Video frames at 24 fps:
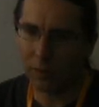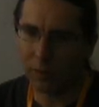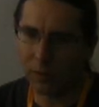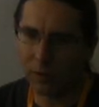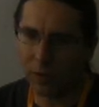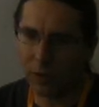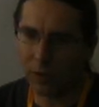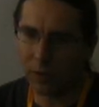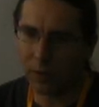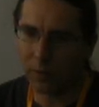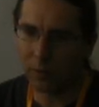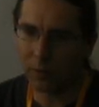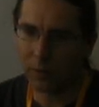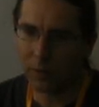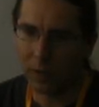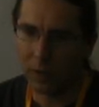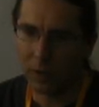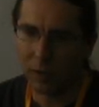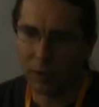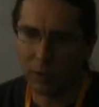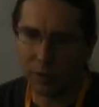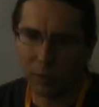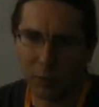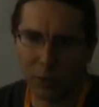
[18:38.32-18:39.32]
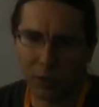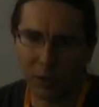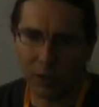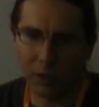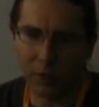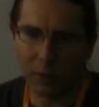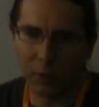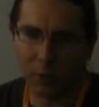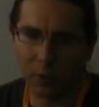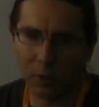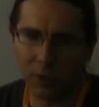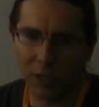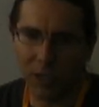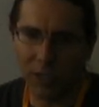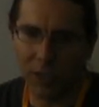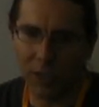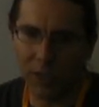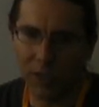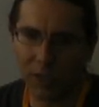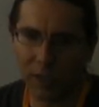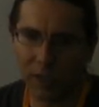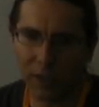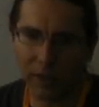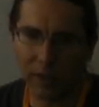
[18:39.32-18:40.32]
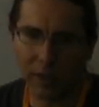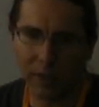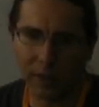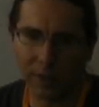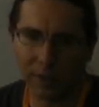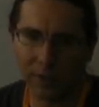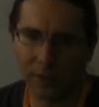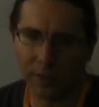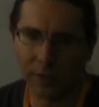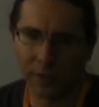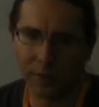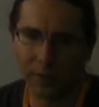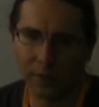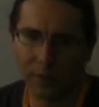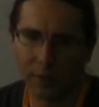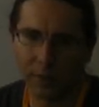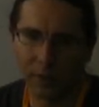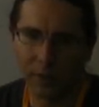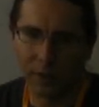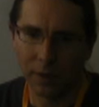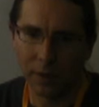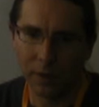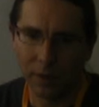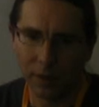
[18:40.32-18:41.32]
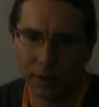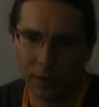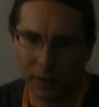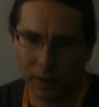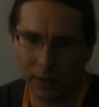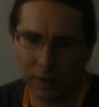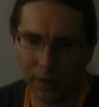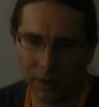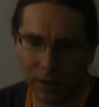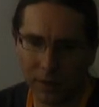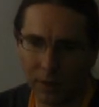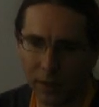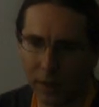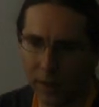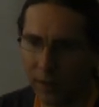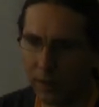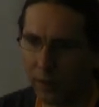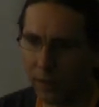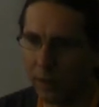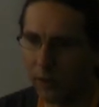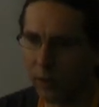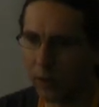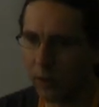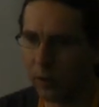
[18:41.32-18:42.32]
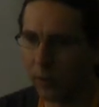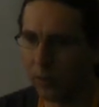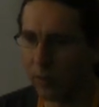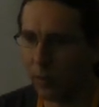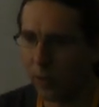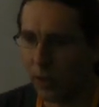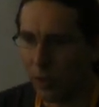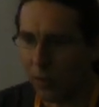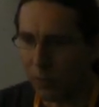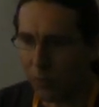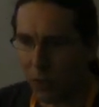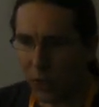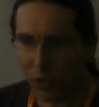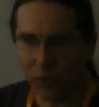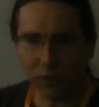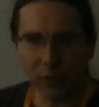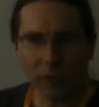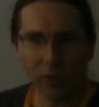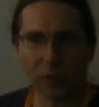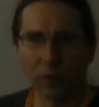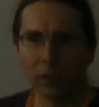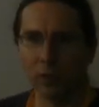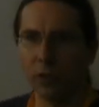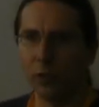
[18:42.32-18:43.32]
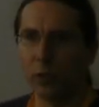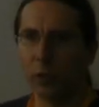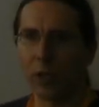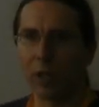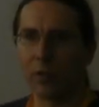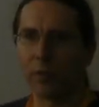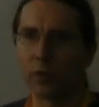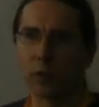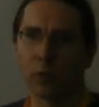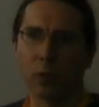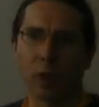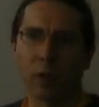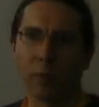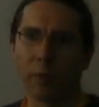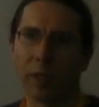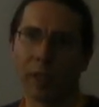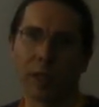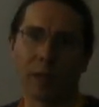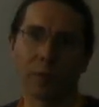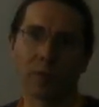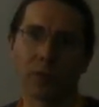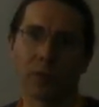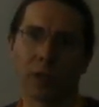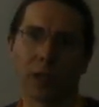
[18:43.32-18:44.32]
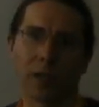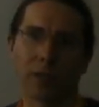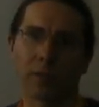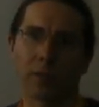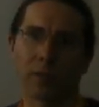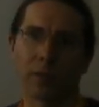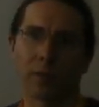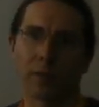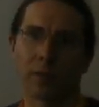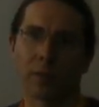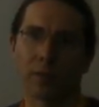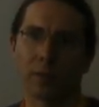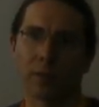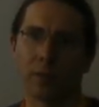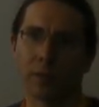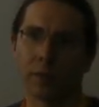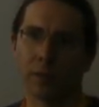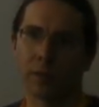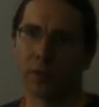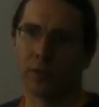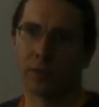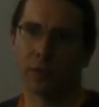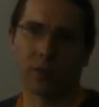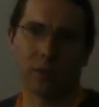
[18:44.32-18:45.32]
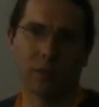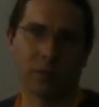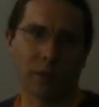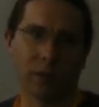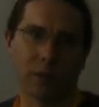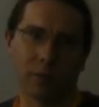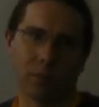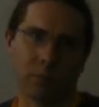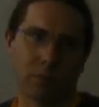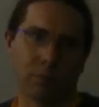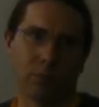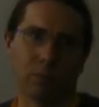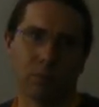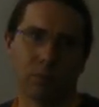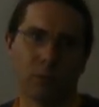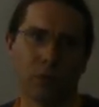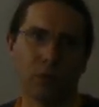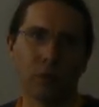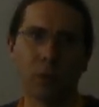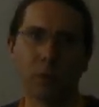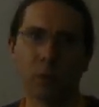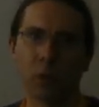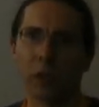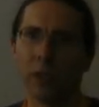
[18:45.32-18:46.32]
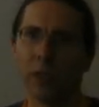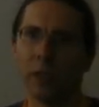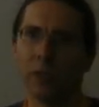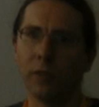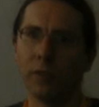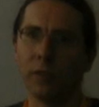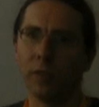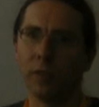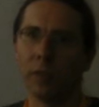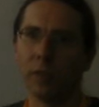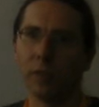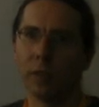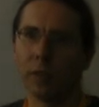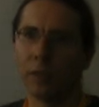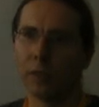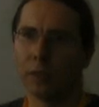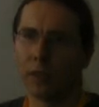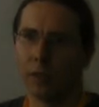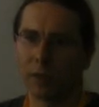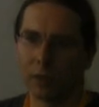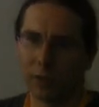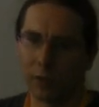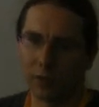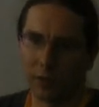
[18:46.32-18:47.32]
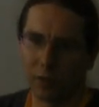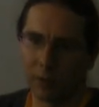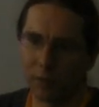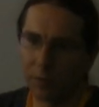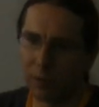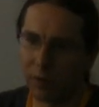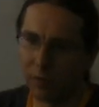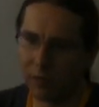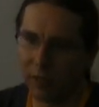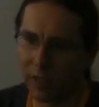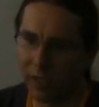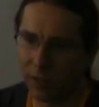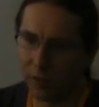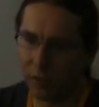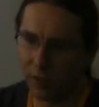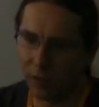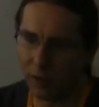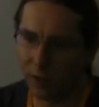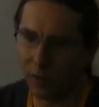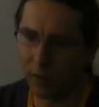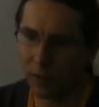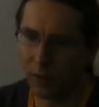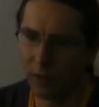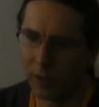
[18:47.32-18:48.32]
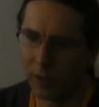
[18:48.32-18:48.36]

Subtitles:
So let's put a little rotation on that, and then, you know, presto, you have a Swami abstract. Just like super easy, couldn't be faster.